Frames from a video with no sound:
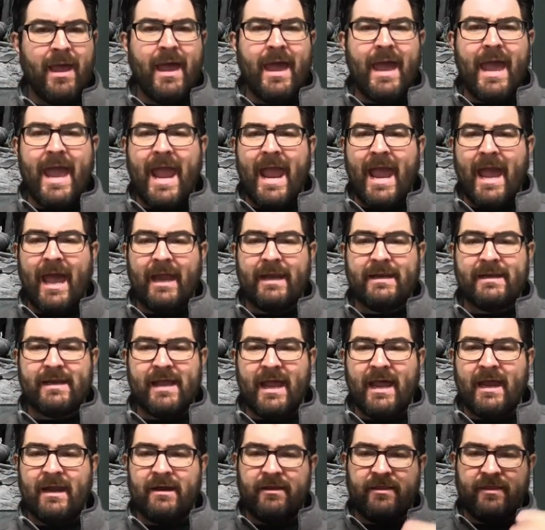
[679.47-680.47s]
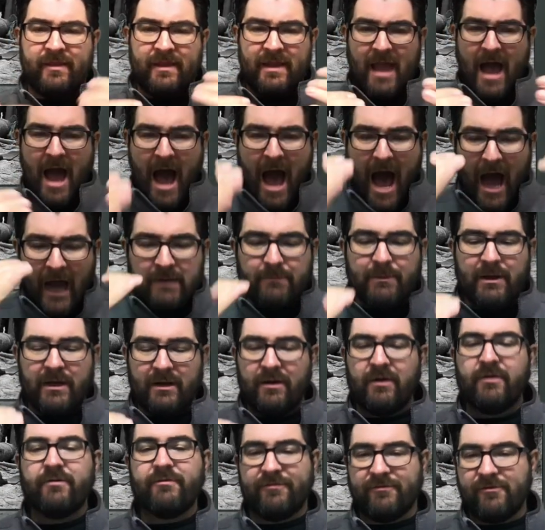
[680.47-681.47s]
And, and the
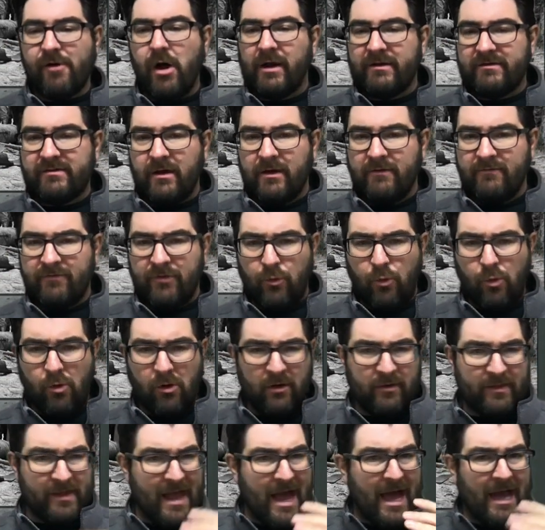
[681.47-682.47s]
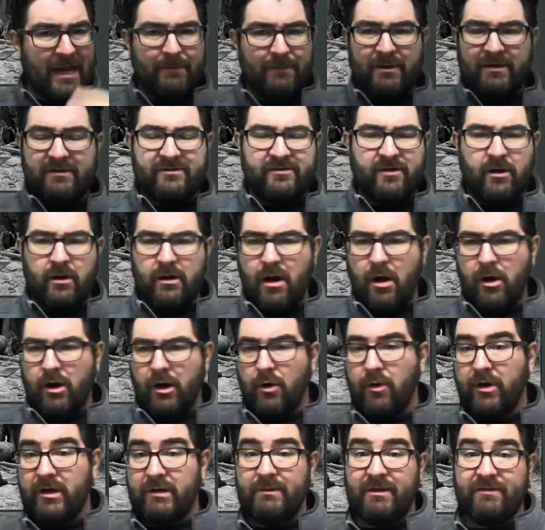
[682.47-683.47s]
Ottoman front of the war, the Ottomans are, are
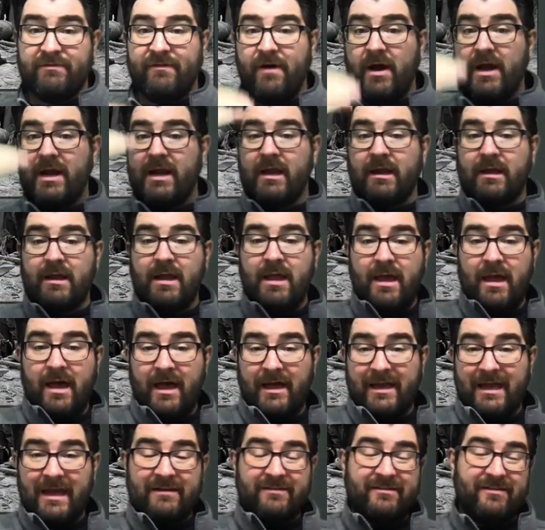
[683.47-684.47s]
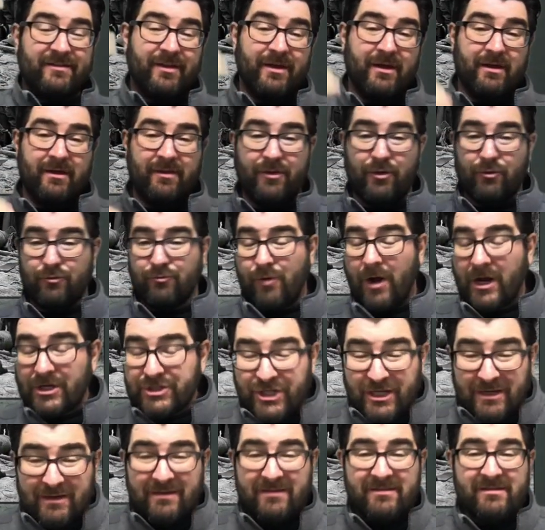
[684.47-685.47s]
going to be fighting against the, the
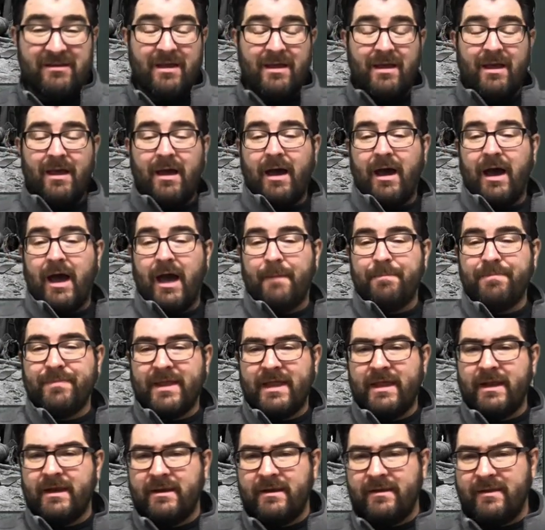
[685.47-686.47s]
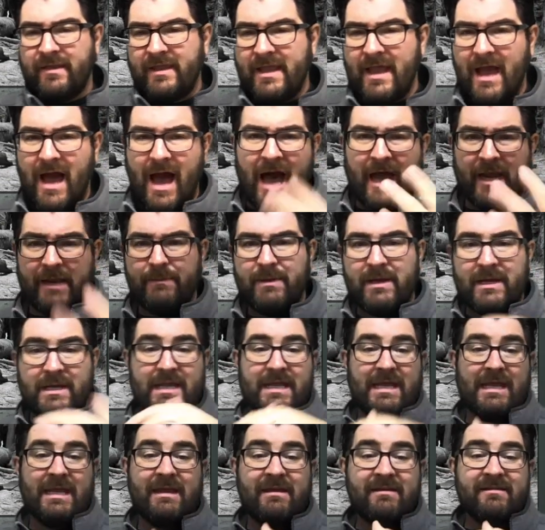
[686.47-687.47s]
Russians um, in the Ottoman
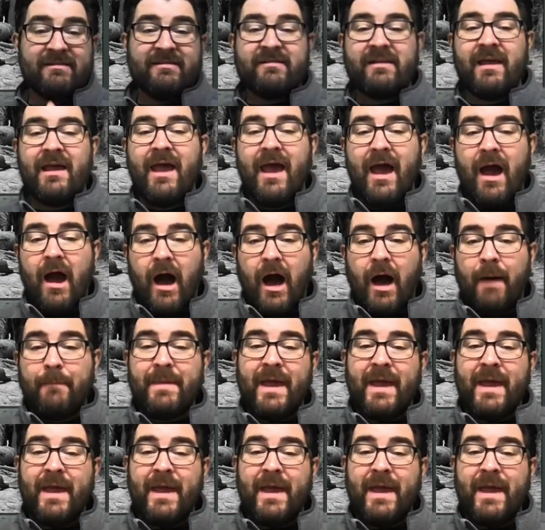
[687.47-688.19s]
East um,